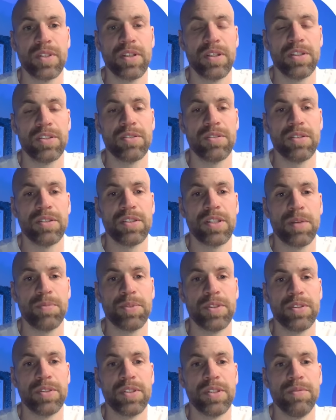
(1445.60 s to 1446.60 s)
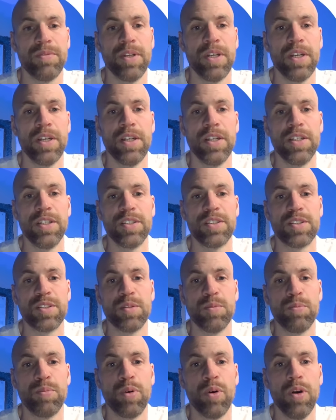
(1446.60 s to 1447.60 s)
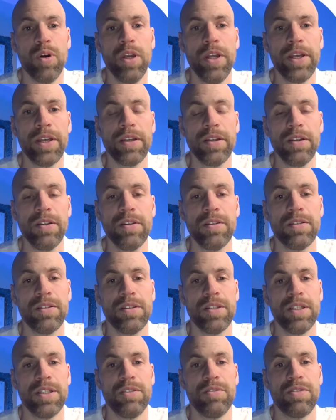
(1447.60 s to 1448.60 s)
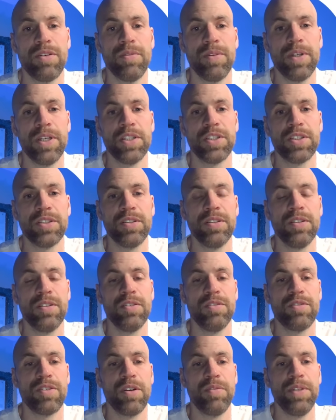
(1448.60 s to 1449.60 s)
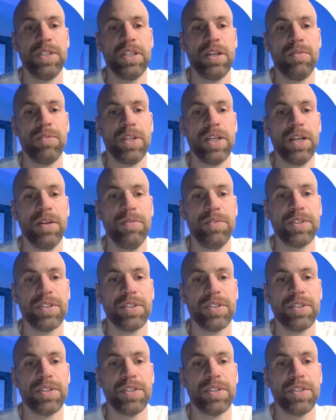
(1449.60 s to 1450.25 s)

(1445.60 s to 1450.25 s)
So the subsystem is pulling information from EWM.